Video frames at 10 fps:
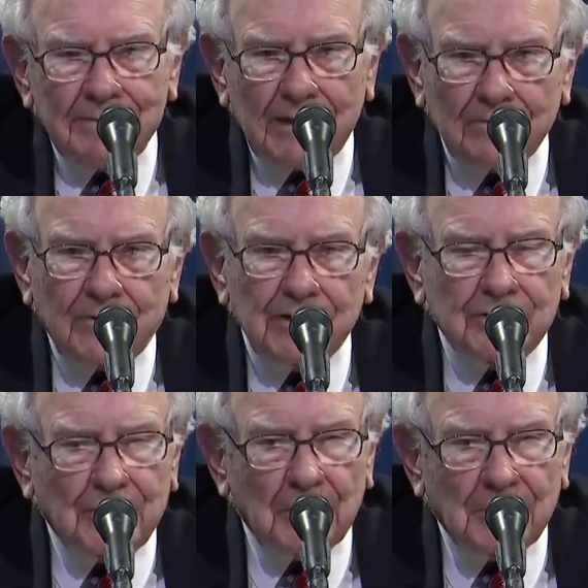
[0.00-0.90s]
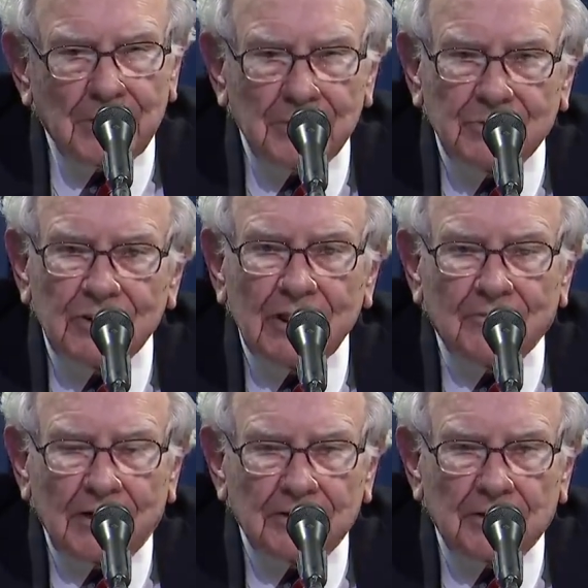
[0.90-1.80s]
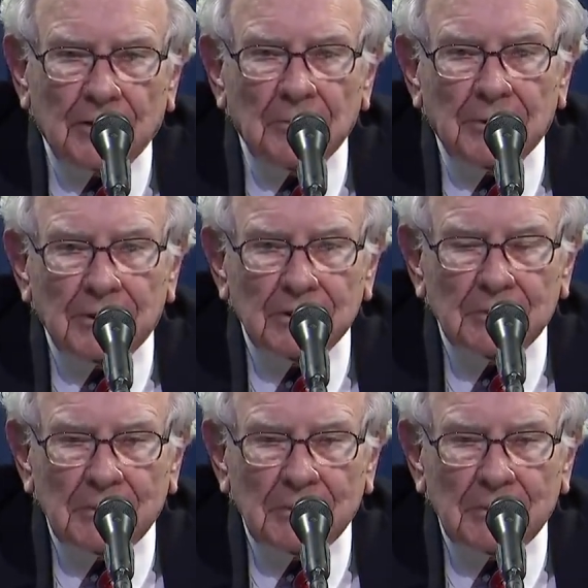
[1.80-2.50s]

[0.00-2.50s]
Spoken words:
inflationary periods and deflationary periods,